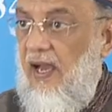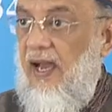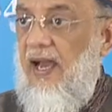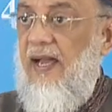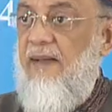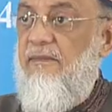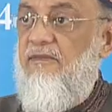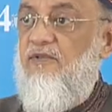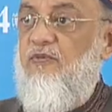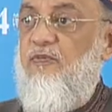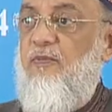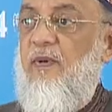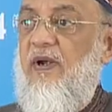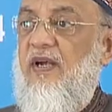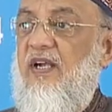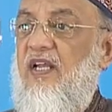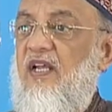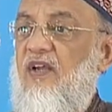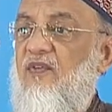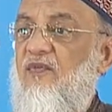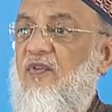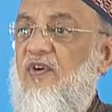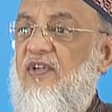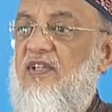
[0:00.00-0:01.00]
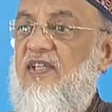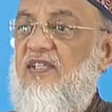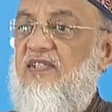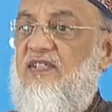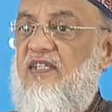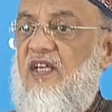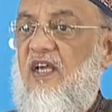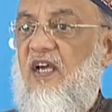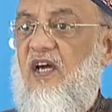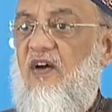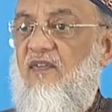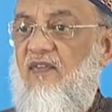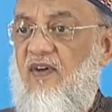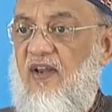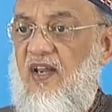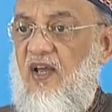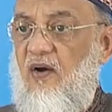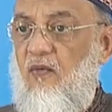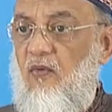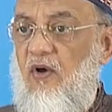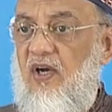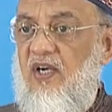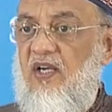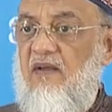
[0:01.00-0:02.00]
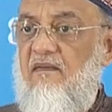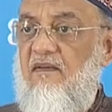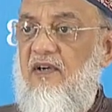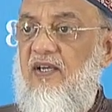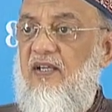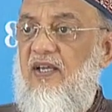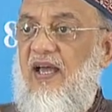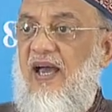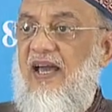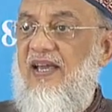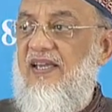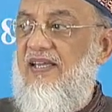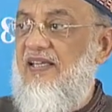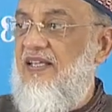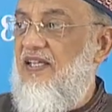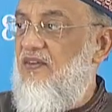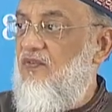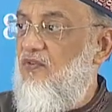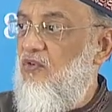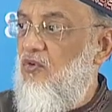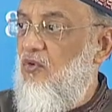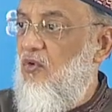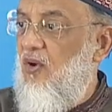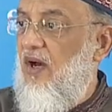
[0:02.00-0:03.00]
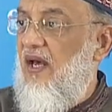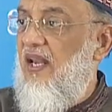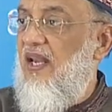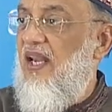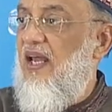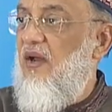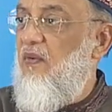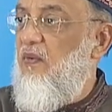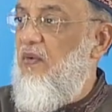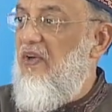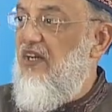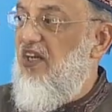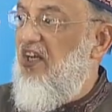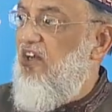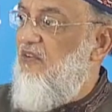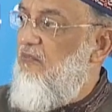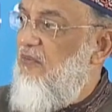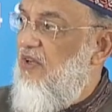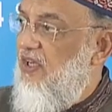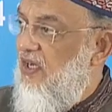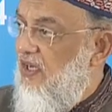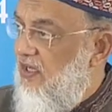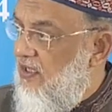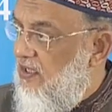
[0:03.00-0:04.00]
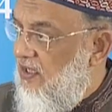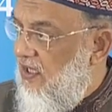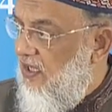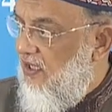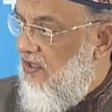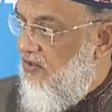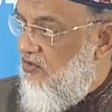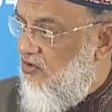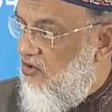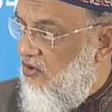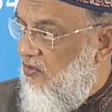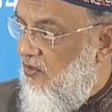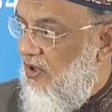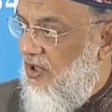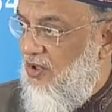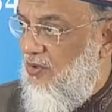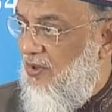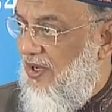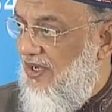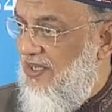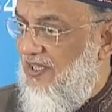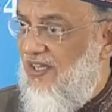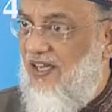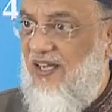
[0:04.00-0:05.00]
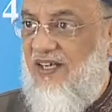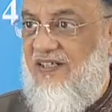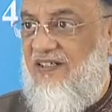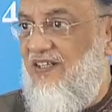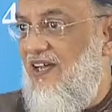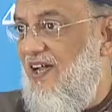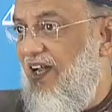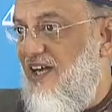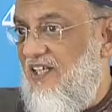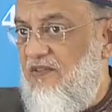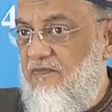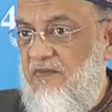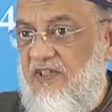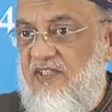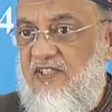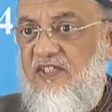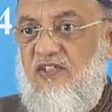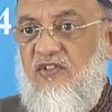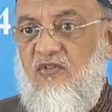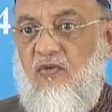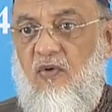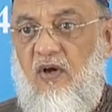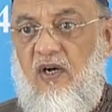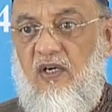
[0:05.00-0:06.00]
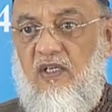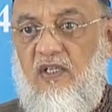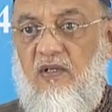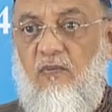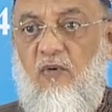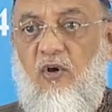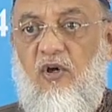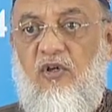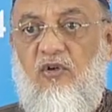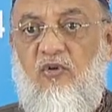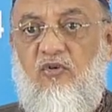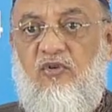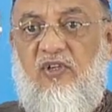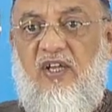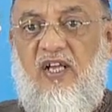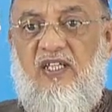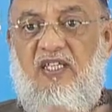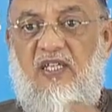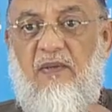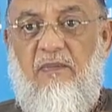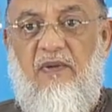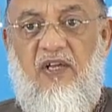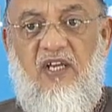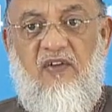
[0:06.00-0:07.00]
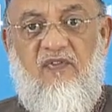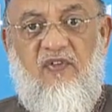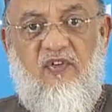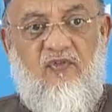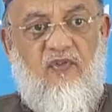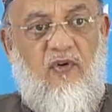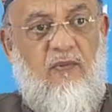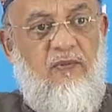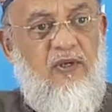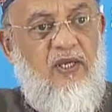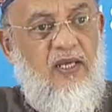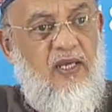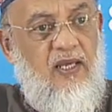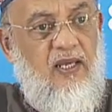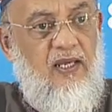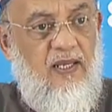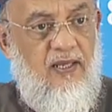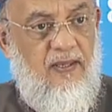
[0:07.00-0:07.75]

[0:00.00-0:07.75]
I am spending for the sake of Allah. Whatever I give you, Allah will give me return. So what do I care? Take as much as you want. The more you take, the benefit for me.